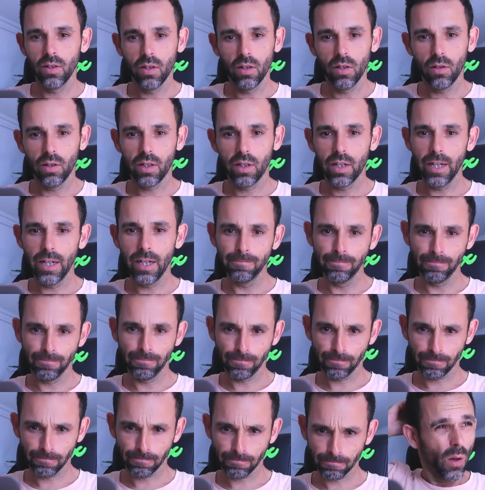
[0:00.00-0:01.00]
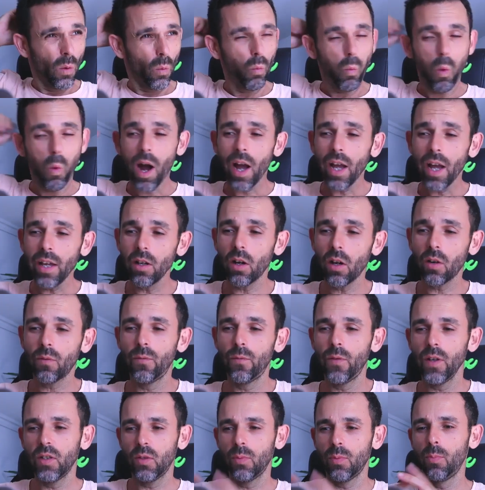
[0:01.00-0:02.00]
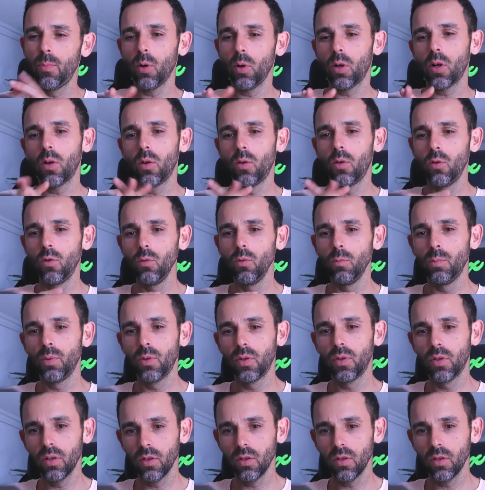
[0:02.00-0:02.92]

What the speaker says: Okay, why are Facebook groups